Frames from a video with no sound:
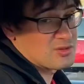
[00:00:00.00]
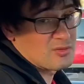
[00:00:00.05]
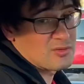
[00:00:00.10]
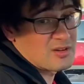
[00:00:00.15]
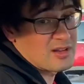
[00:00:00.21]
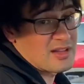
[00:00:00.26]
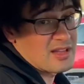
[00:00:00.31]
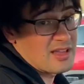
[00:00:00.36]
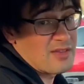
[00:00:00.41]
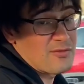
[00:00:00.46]

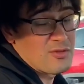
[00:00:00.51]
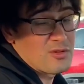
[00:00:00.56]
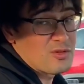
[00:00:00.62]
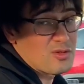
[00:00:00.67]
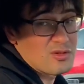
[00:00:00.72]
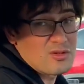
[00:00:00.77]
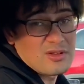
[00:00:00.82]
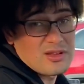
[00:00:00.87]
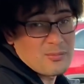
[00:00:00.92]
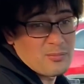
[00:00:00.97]
over here. If you're
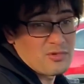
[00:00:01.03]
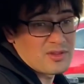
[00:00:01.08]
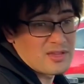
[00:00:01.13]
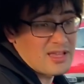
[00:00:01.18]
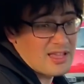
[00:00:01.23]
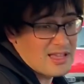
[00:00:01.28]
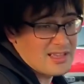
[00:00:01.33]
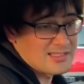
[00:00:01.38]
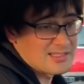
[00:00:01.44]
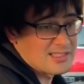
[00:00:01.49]
not gonna put
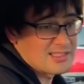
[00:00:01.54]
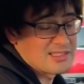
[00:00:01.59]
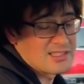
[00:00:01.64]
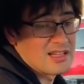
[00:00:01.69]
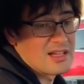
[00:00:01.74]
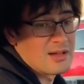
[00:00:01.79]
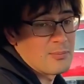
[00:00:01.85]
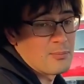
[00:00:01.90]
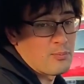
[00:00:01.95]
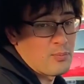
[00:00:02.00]
again this
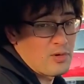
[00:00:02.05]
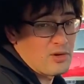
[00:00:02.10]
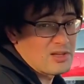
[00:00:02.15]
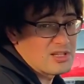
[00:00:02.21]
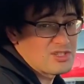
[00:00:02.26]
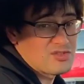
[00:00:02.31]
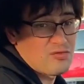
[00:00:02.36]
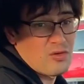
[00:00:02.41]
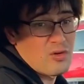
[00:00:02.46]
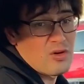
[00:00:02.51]
uh,
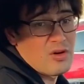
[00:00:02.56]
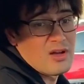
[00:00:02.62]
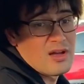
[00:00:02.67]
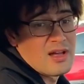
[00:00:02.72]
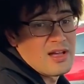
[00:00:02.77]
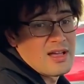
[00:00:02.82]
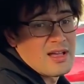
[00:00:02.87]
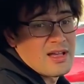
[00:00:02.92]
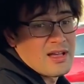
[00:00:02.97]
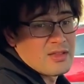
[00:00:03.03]
polish for
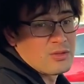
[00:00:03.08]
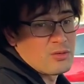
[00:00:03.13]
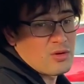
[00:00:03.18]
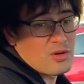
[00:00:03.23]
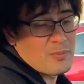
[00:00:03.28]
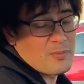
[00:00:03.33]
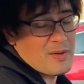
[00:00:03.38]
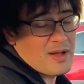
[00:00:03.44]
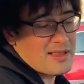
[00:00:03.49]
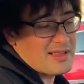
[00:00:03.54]

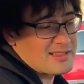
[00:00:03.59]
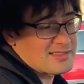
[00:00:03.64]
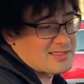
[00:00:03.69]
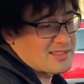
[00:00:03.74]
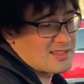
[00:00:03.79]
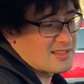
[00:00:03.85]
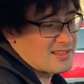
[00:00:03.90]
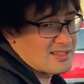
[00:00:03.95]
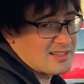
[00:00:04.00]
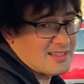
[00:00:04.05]
door
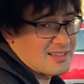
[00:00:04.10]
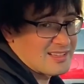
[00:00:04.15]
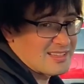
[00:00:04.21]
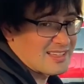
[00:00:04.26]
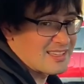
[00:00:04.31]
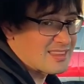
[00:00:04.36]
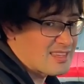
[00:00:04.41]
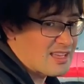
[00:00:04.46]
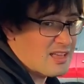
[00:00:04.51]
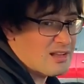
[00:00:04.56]
panels,
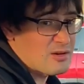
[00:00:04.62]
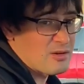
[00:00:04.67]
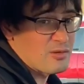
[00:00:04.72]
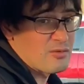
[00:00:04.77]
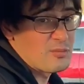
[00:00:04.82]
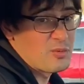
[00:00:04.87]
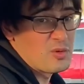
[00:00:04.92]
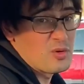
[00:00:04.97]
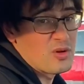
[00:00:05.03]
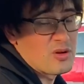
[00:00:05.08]
interior
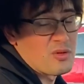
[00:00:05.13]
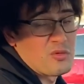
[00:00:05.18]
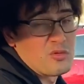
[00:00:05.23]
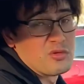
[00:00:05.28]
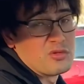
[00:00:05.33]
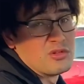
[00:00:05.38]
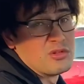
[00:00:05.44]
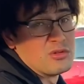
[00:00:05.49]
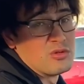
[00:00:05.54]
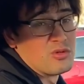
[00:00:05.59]
of Buick
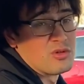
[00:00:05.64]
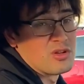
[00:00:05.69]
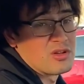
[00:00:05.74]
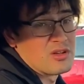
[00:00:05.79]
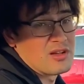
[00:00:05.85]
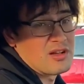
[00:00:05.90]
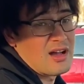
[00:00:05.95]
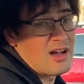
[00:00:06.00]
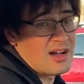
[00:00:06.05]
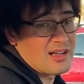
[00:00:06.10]
would look
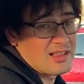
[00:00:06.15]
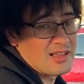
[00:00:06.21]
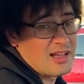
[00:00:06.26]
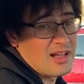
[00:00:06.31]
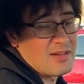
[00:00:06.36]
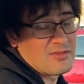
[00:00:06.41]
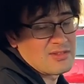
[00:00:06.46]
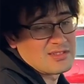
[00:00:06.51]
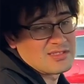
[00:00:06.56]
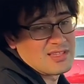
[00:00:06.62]
uh, ugly
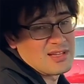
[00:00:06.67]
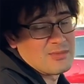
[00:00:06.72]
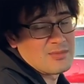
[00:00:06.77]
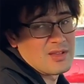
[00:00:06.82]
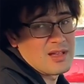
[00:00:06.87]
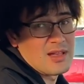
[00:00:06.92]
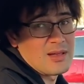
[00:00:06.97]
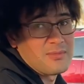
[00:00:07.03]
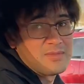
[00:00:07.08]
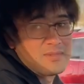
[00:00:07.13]
after some
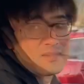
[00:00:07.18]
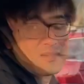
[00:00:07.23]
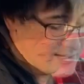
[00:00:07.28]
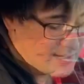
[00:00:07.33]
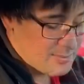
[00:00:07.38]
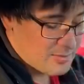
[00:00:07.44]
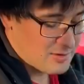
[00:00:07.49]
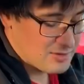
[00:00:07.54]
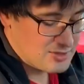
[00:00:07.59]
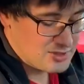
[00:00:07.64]
time. For
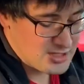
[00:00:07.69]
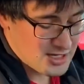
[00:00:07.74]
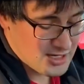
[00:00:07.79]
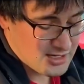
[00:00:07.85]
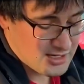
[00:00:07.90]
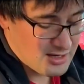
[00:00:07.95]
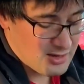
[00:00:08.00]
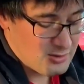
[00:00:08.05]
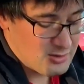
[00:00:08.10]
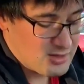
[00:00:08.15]
example, check
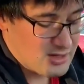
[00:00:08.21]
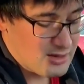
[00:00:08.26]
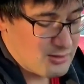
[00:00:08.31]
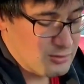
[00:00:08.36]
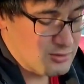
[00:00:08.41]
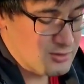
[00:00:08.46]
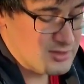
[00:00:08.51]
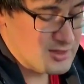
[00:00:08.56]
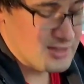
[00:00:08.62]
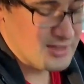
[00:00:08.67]
it out how look